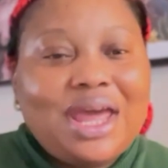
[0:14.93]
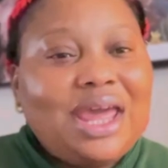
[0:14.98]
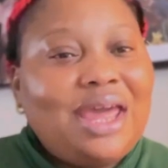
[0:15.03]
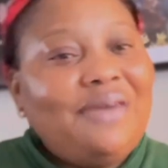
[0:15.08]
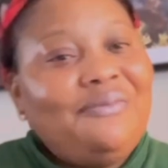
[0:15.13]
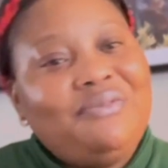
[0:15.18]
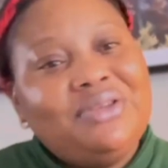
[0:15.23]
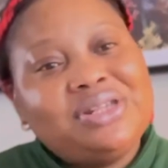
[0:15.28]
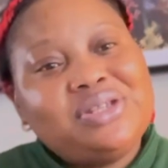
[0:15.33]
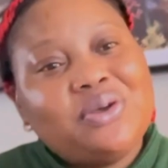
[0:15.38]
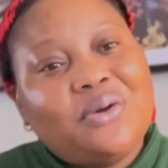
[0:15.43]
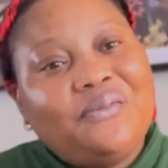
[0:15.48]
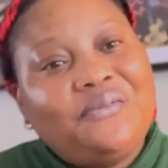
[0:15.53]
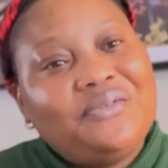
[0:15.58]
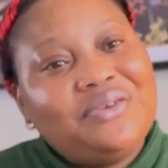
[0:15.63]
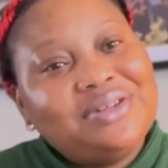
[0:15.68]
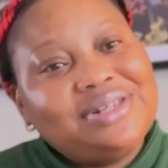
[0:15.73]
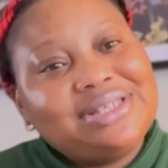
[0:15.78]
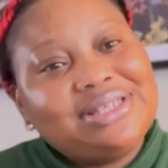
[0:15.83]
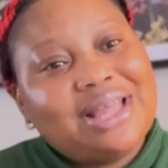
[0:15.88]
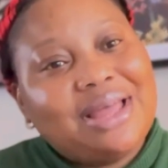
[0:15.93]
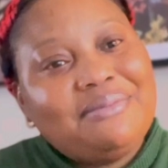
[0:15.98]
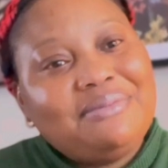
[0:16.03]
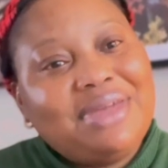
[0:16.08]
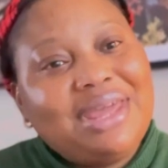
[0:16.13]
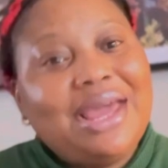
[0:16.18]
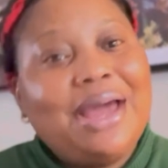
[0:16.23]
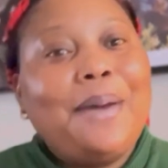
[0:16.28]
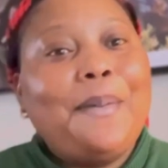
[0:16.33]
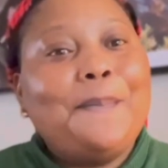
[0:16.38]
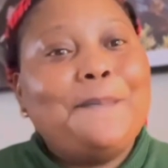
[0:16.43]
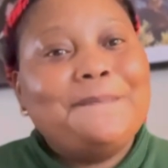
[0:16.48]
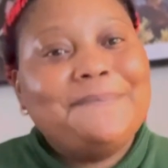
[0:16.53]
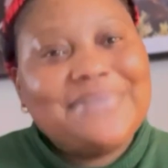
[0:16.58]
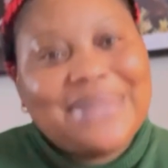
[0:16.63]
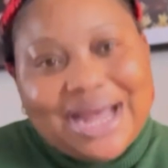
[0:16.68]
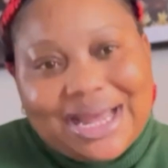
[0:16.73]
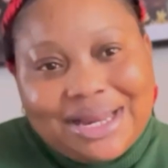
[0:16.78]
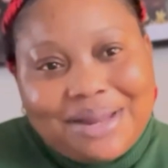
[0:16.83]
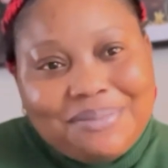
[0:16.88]
If it's your first time here,
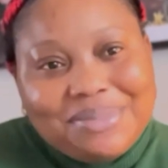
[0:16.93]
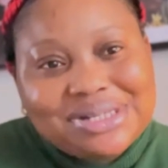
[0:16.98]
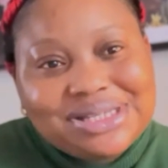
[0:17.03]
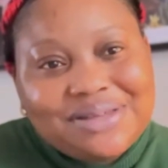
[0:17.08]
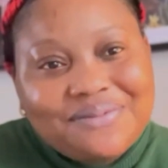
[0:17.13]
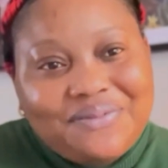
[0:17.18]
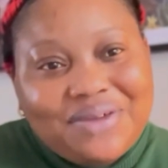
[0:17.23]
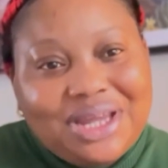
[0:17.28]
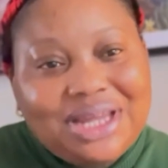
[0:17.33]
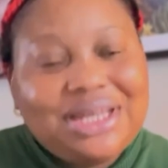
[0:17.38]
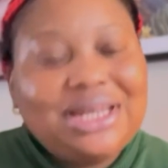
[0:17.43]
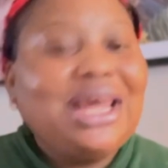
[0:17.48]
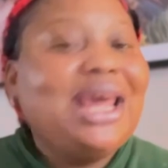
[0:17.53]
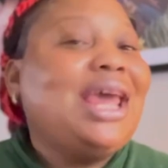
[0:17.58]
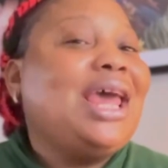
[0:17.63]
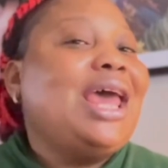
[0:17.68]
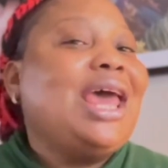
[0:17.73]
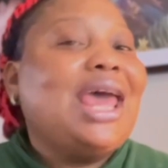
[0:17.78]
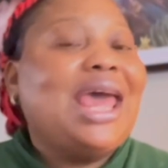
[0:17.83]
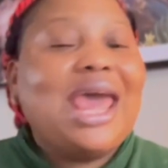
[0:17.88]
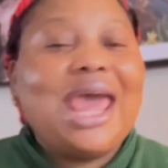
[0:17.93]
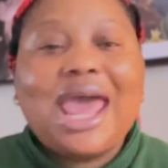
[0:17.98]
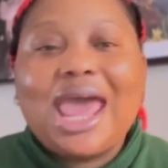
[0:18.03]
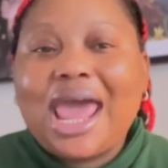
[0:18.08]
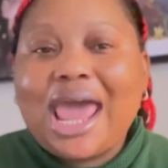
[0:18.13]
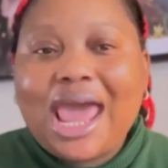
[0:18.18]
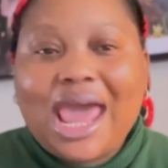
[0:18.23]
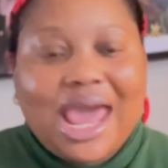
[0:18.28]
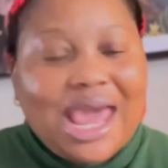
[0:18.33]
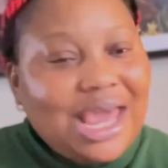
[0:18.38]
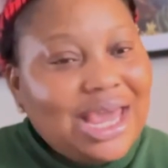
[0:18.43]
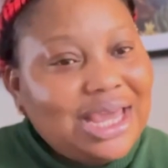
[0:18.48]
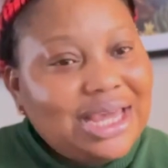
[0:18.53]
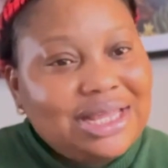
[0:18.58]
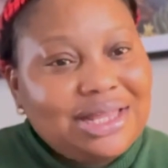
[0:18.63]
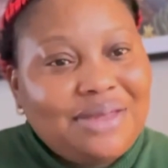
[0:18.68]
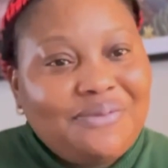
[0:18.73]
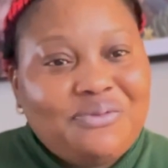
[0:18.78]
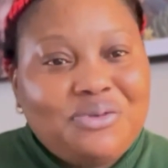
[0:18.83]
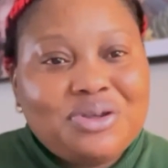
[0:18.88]
my name is Avin
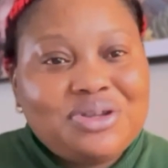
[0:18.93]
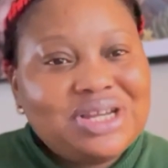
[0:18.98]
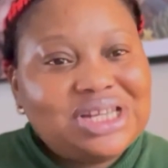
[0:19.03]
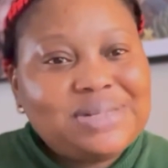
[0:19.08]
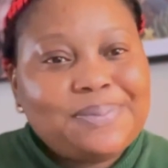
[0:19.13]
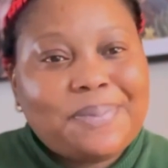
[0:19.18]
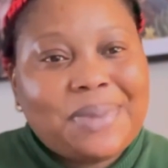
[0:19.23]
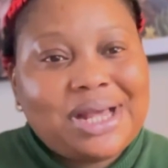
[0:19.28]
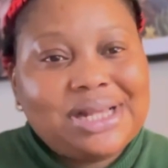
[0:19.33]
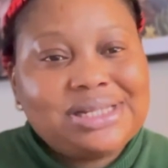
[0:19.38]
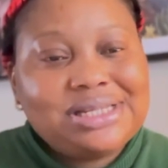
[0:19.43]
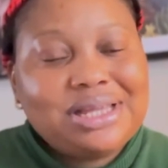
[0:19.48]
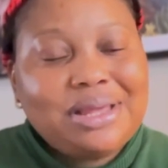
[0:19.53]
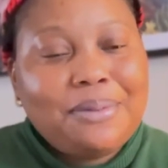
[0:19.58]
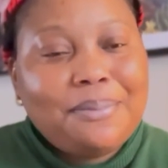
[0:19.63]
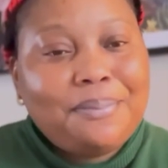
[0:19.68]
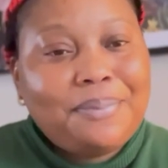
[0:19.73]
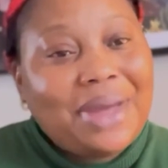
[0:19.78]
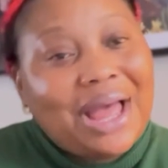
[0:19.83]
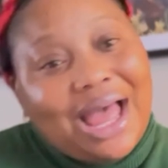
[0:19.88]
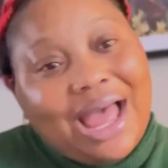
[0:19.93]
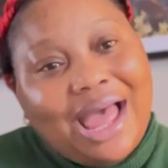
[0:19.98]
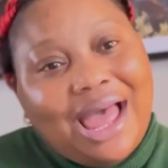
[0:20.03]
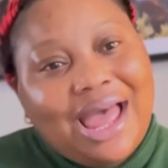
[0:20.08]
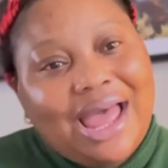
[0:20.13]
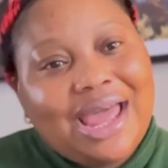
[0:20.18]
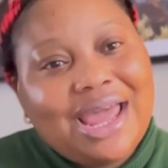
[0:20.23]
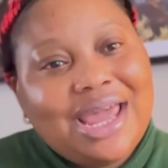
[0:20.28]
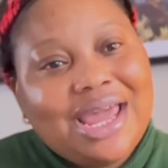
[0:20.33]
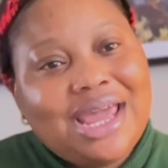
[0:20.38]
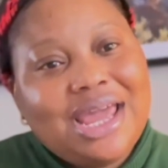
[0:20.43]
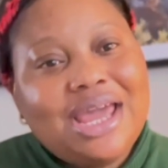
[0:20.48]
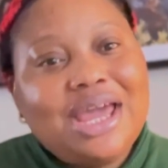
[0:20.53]
and if you're just passing by,